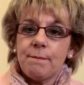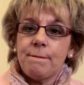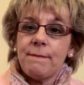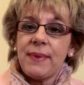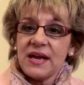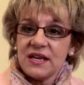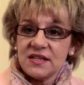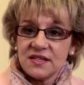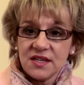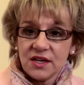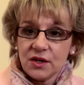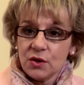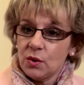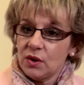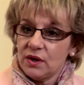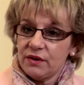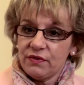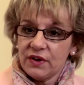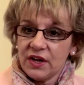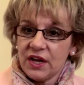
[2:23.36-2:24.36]
Basic
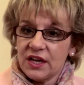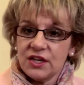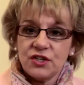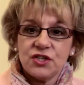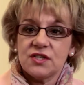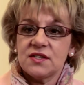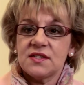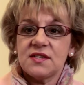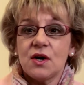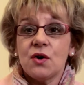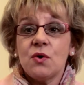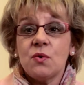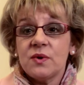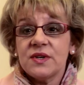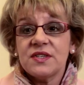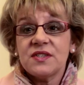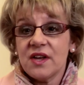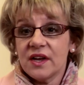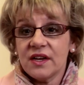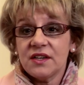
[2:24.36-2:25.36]
qualifications are always
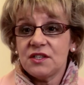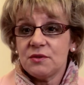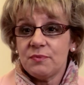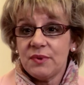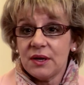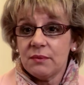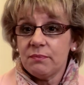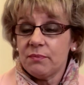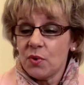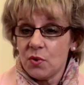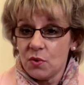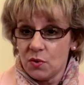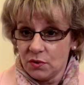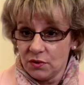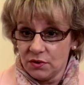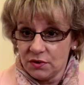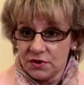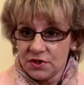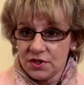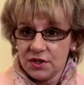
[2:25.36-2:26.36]
going to be
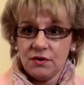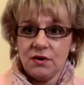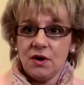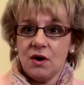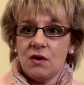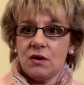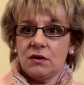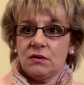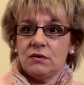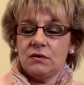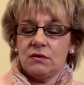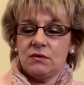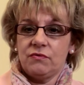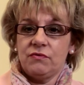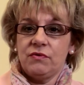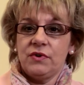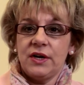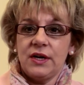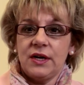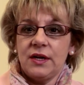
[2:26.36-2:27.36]
important. You can't
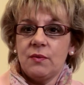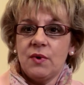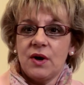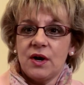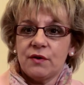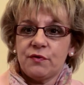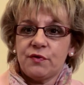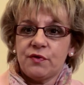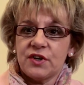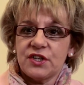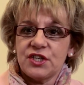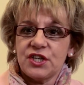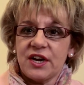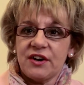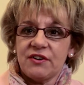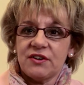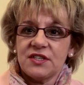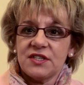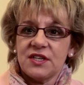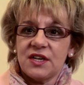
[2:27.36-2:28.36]
really work for a
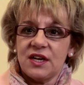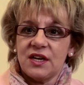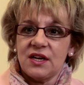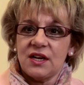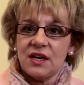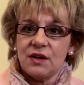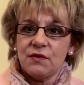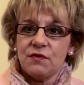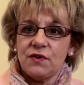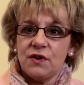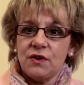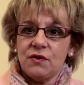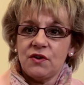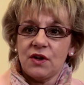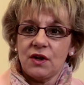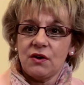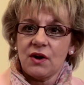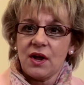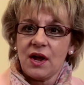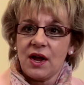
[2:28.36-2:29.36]
charity if you
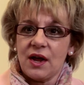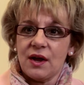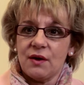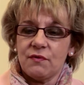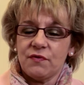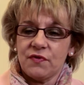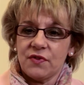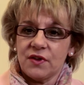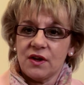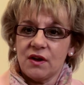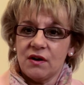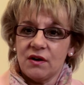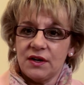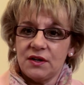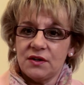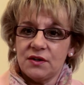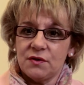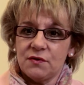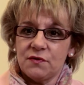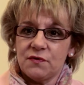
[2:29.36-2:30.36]
don't have
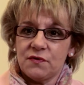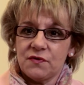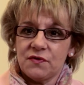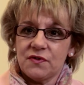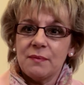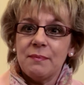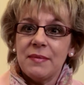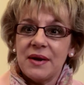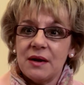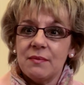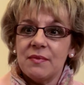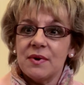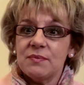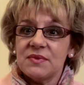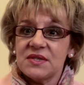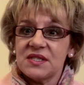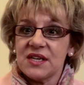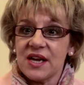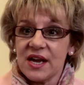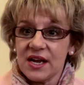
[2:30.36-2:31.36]
the minimum
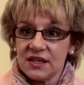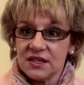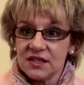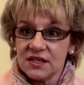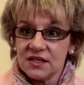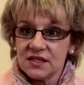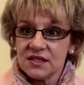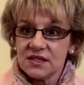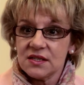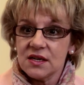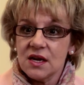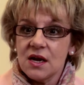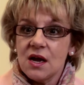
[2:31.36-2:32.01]
standards.